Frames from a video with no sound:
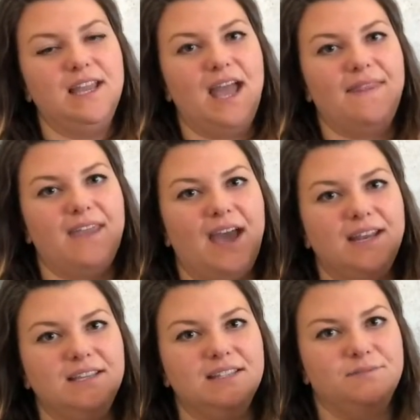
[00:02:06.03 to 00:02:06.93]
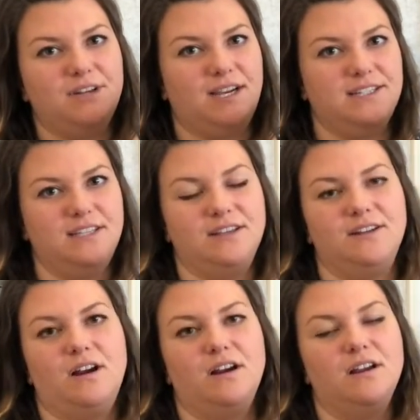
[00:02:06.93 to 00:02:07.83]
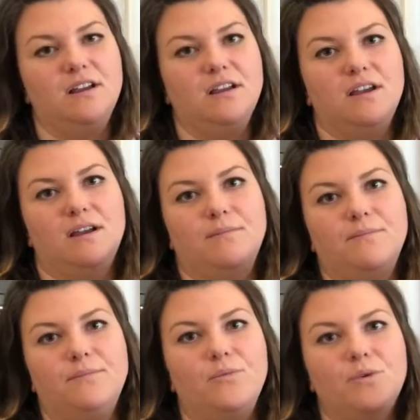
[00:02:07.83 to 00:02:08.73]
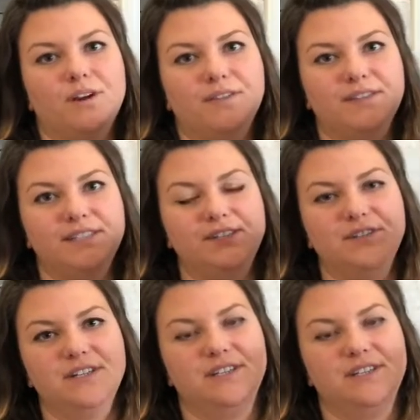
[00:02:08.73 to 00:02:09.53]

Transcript: And the adding and subtracting, there are more in the series.